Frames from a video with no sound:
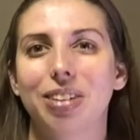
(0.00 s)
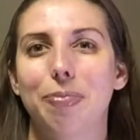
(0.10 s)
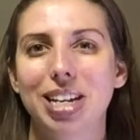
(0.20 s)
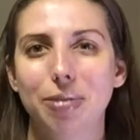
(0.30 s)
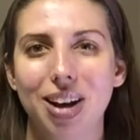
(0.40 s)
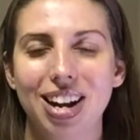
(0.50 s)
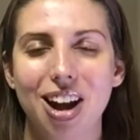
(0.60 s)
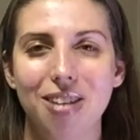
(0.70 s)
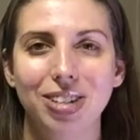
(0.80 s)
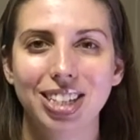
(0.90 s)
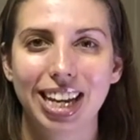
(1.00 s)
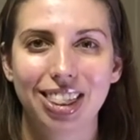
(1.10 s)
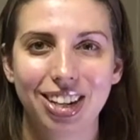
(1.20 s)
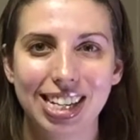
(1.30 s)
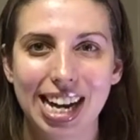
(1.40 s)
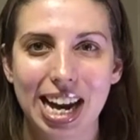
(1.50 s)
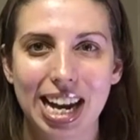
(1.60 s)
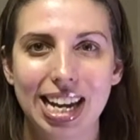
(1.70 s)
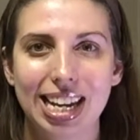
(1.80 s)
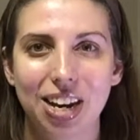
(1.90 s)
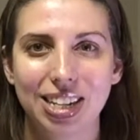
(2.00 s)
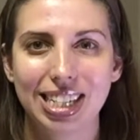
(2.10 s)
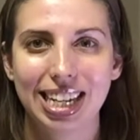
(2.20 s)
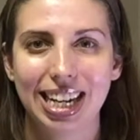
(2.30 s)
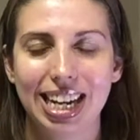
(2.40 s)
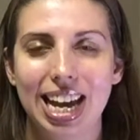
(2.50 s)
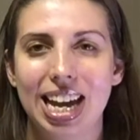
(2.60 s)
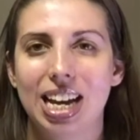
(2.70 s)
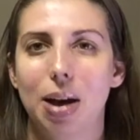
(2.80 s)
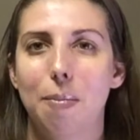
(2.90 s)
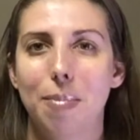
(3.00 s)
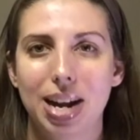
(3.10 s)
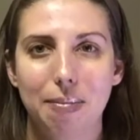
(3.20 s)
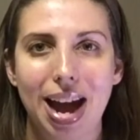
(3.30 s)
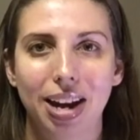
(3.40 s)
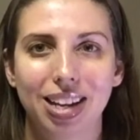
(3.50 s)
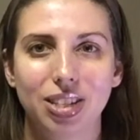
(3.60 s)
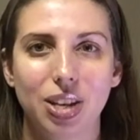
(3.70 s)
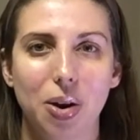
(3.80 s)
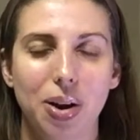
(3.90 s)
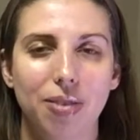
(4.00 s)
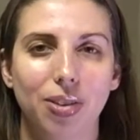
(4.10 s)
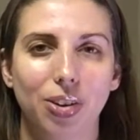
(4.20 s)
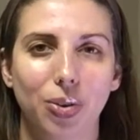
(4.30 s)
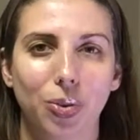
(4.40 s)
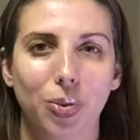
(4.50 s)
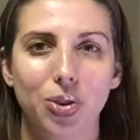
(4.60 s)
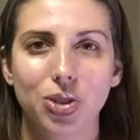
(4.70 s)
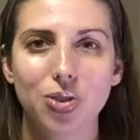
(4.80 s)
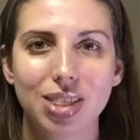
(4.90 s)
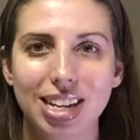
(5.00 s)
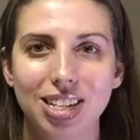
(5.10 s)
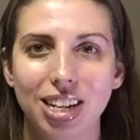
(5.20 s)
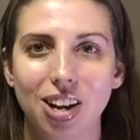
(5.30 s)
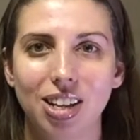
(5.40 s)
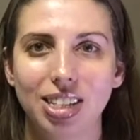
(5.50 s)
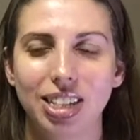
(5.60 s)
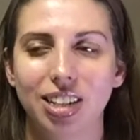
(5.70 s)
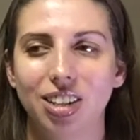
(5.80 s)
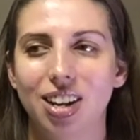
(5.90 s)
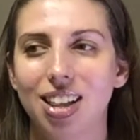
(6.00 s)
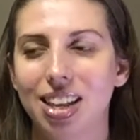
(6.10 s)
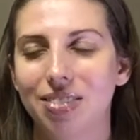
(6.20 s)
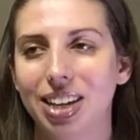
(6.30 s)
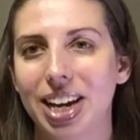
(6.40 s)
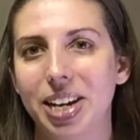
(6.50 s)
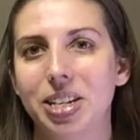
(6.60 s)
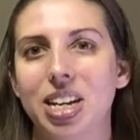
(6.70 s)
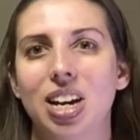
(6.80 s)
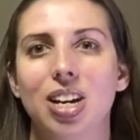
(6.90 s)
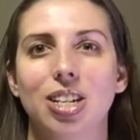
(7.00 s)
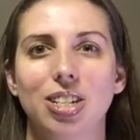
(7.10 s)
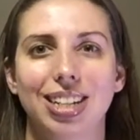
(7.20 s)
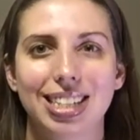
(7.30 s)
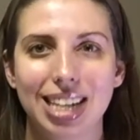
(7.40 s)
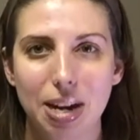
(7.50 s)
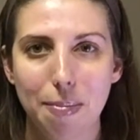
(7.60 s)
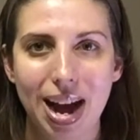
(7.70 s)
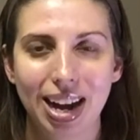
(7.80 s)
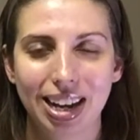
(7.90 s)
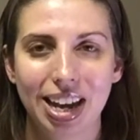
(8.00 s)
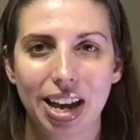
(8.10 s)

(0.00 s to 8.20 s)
Beachbody offers a 30-day guarantee money back. So if you don't like Shakeology and you're not loving it, you can send it back.